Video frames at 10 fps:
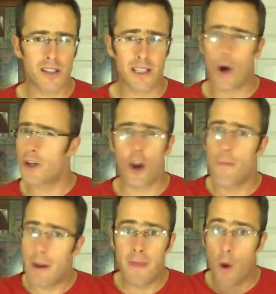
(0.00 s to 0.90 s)
Now, I don't know,
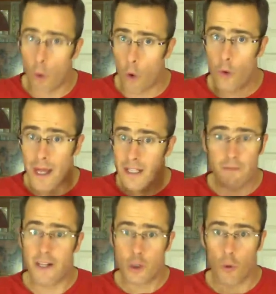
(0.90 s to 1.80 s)
maybe they're all
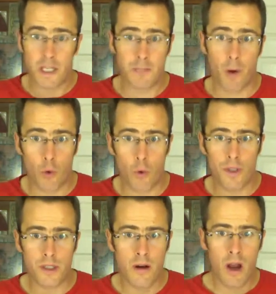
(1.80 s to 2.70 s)
individual bespoke
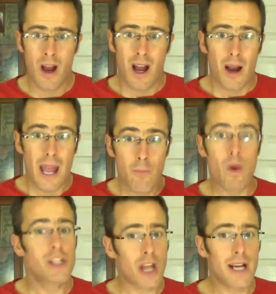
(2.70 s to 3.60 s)
ones, in
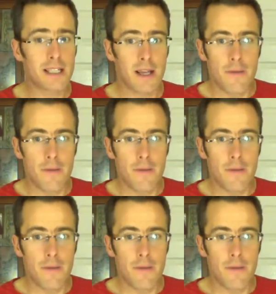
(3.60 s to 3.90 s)
which case,